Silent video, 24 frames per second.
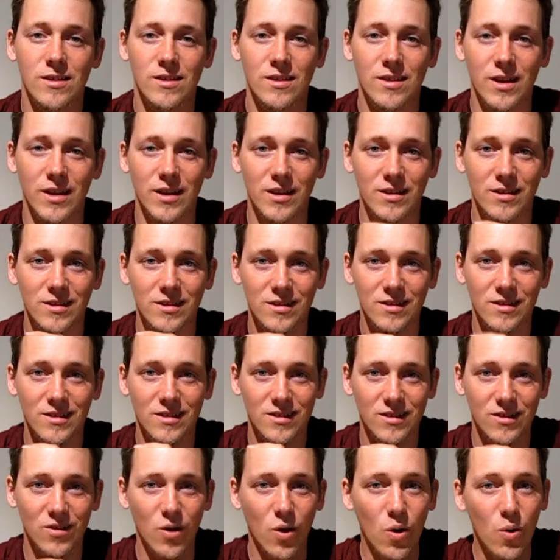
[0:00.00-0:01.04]
that
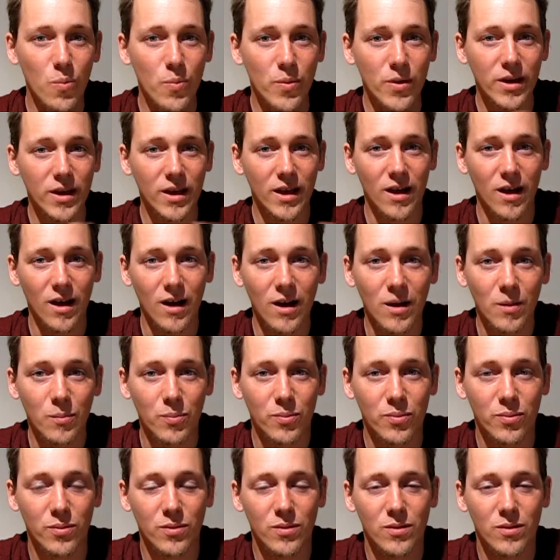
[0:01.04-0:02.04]
opening up